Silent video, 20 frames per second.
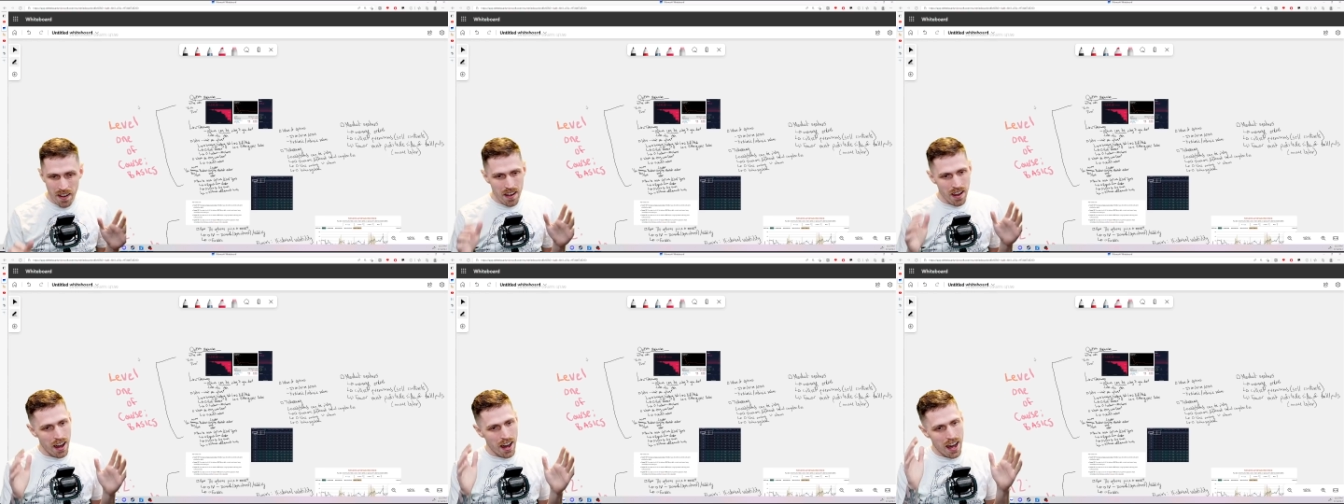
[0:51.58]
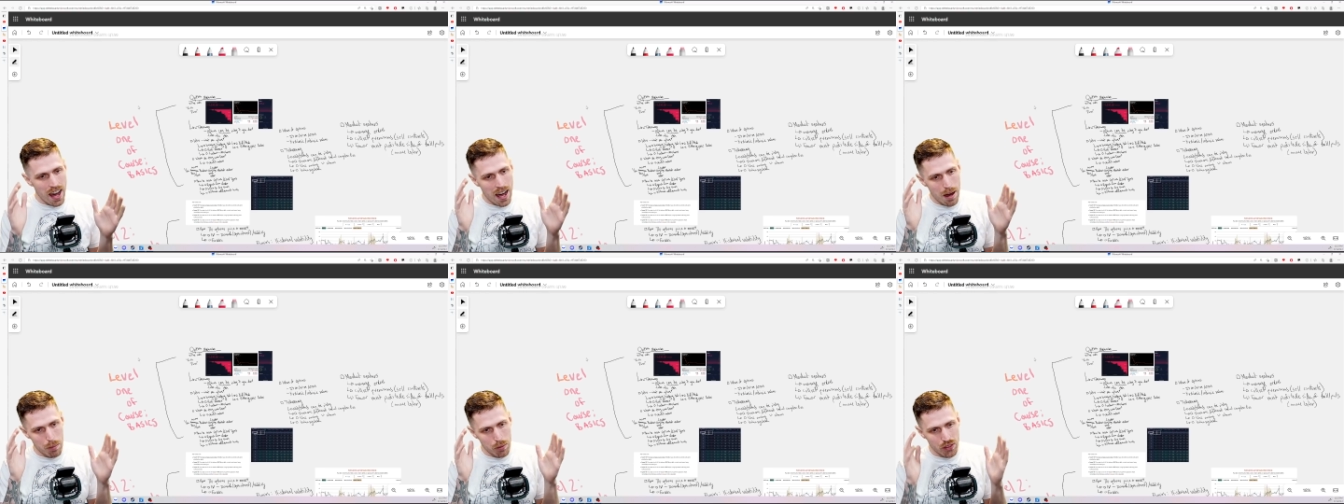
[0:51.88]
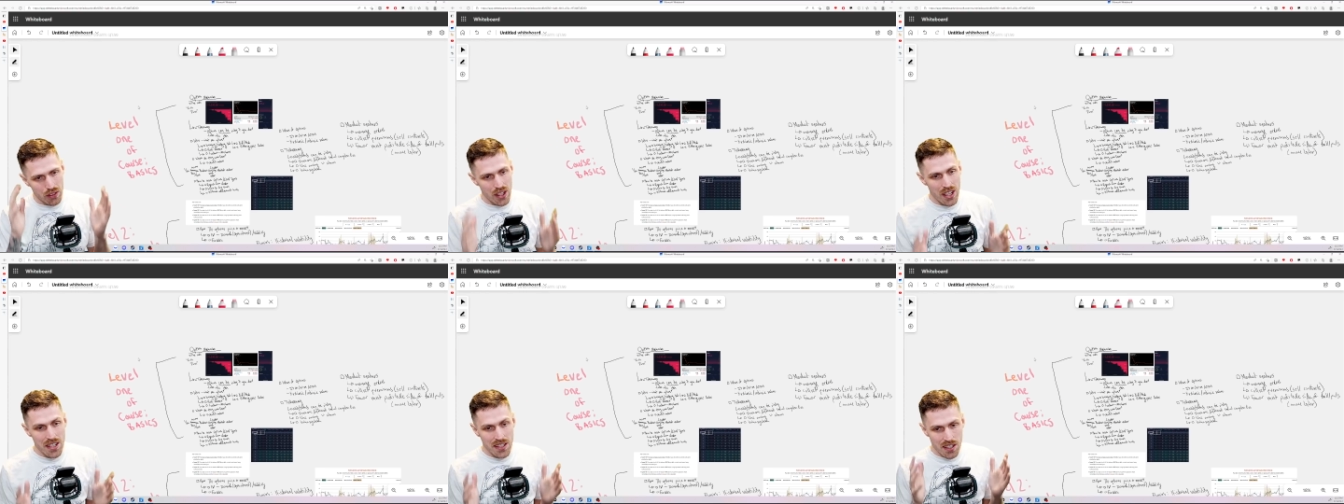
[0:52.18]
But
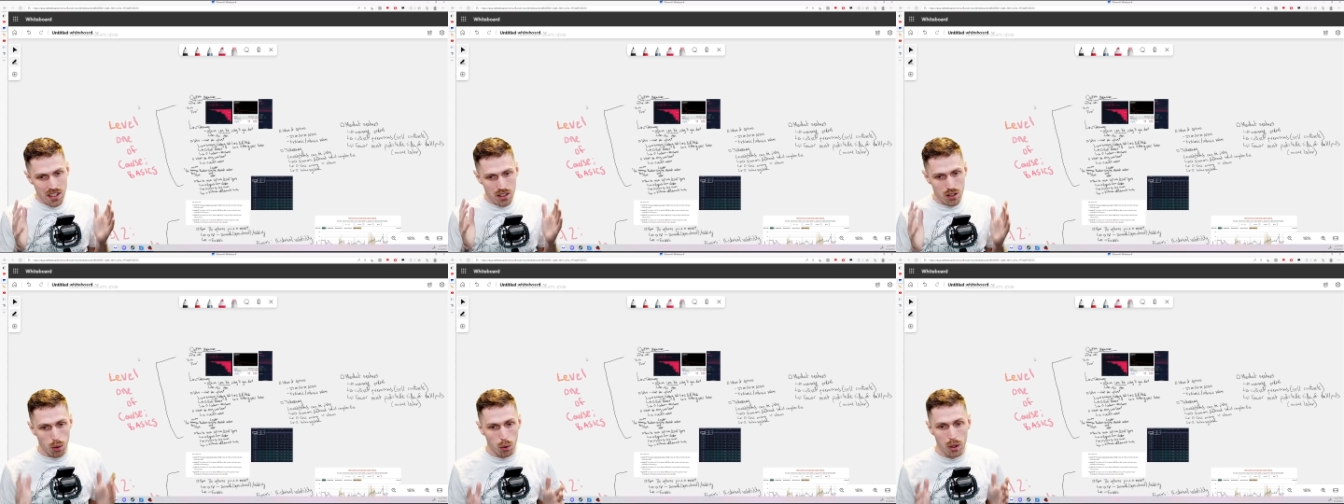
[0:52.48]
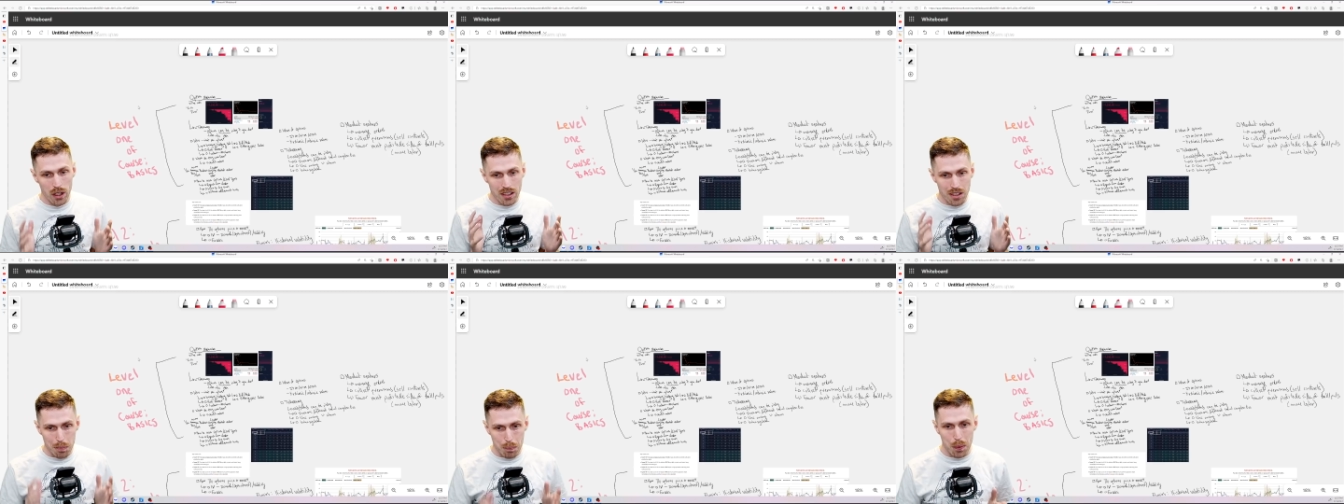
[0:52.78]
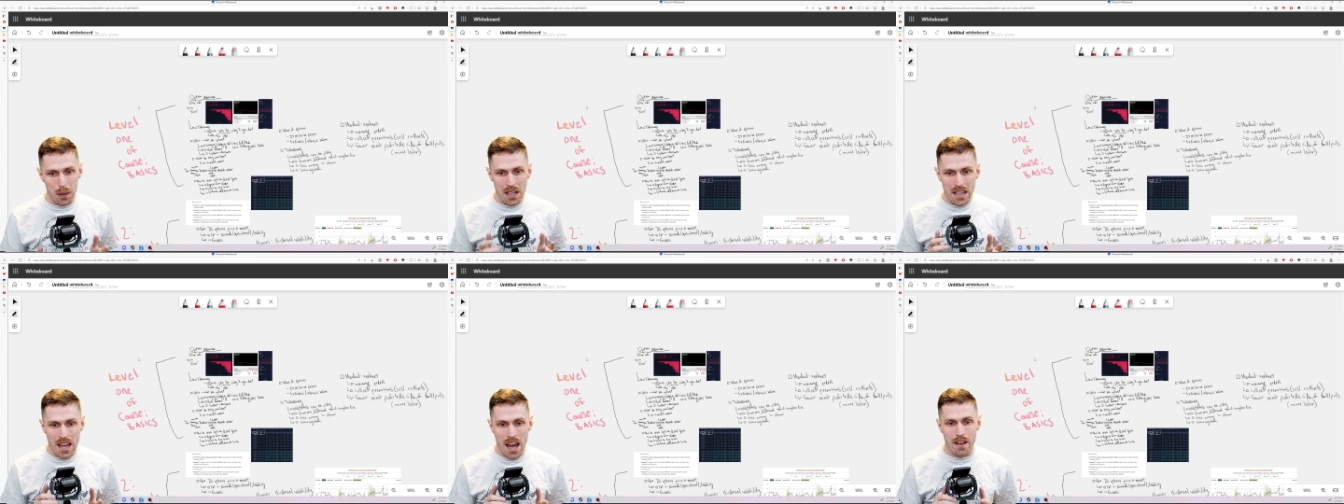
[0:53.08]
this is going to
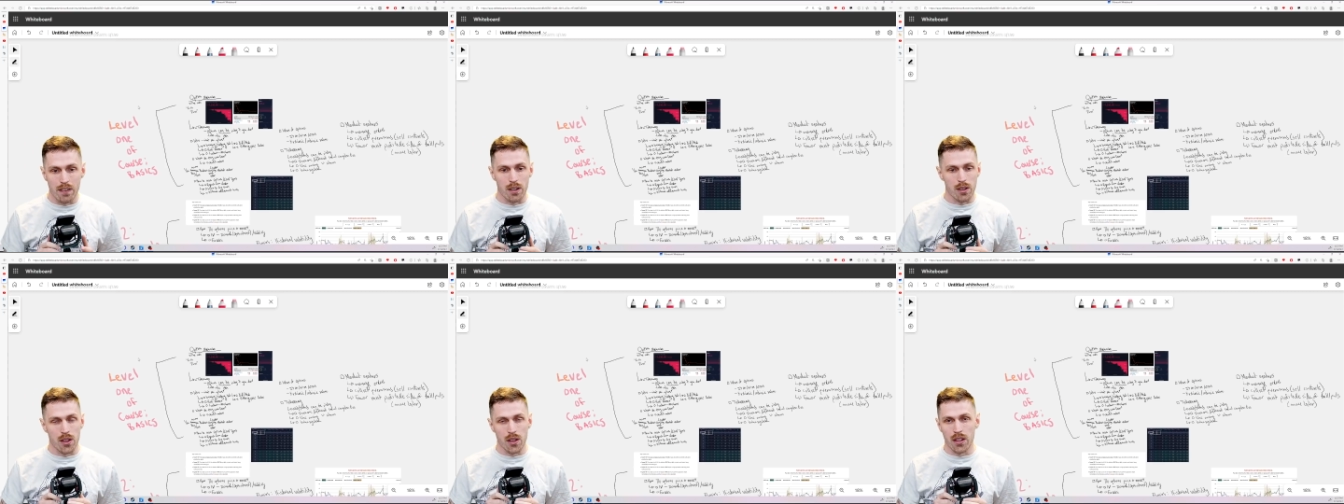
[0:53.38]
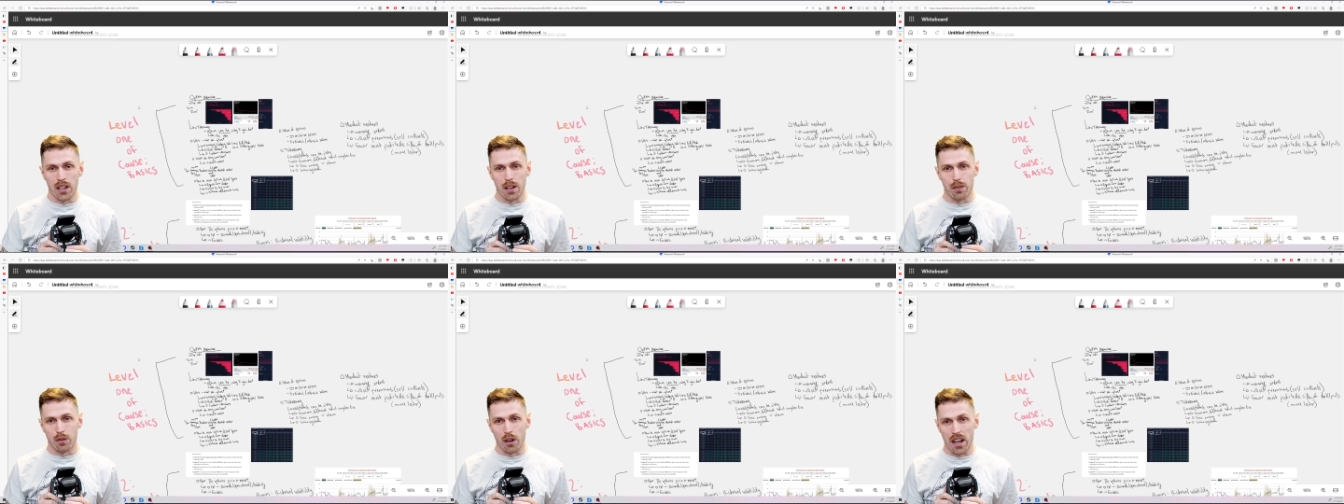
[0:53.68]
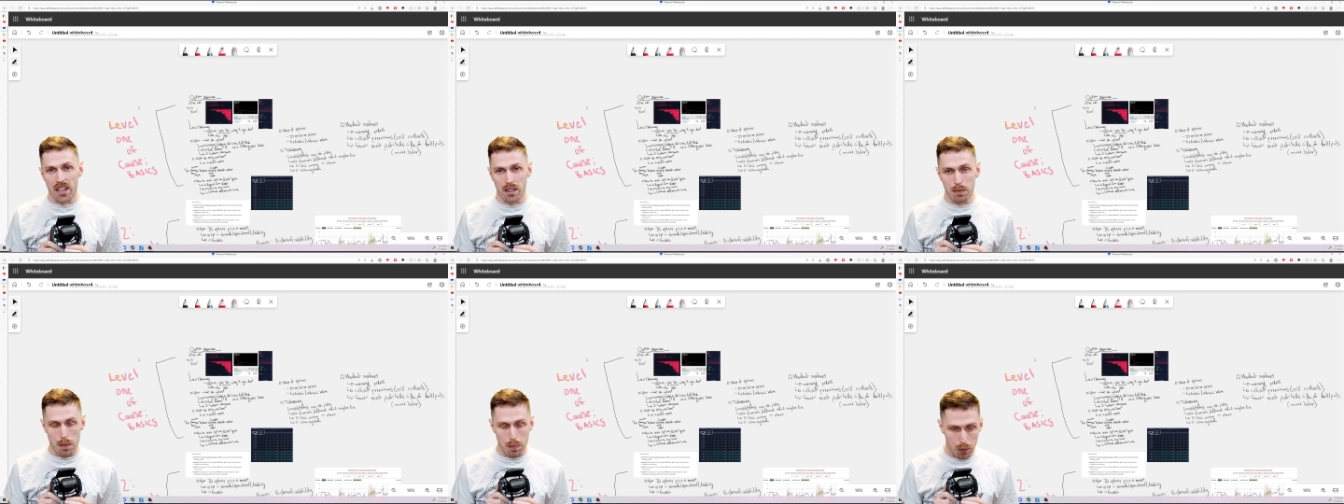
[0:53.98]
be everything that I
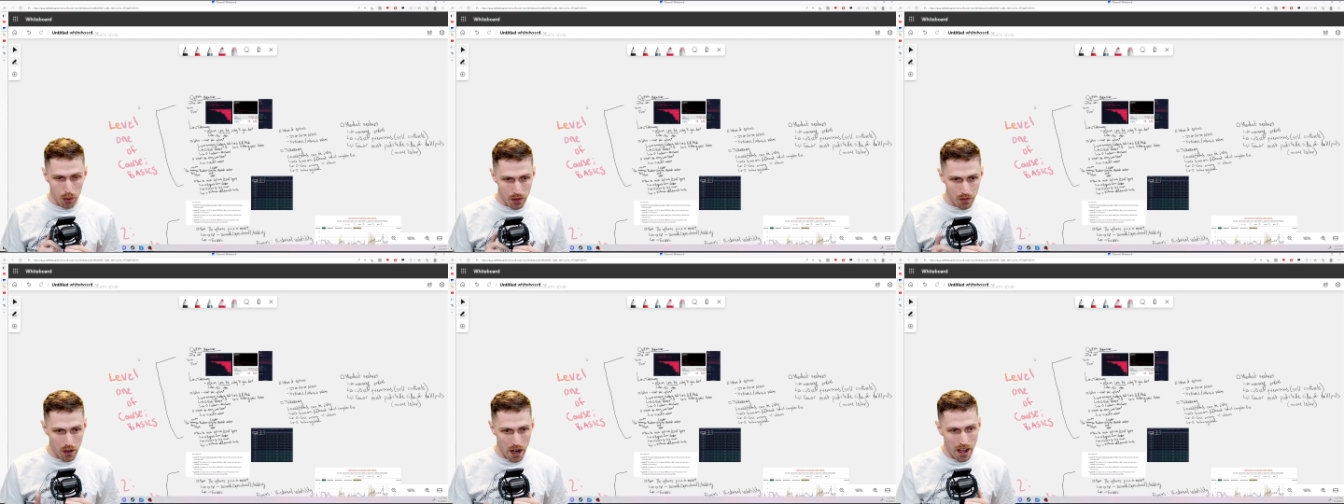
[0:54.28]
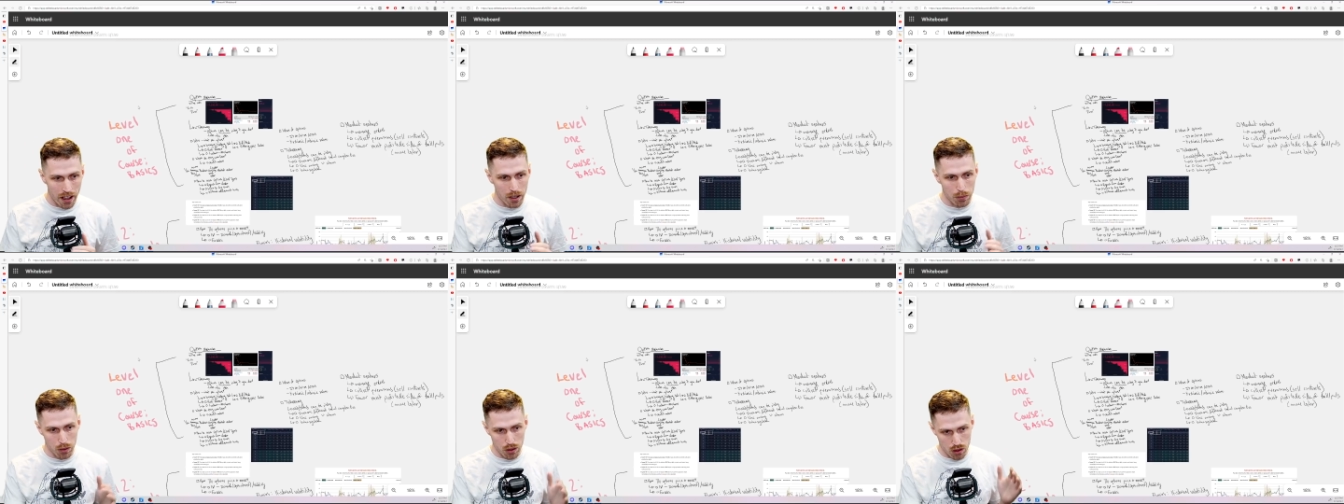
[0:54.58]
find to be pretty valuable.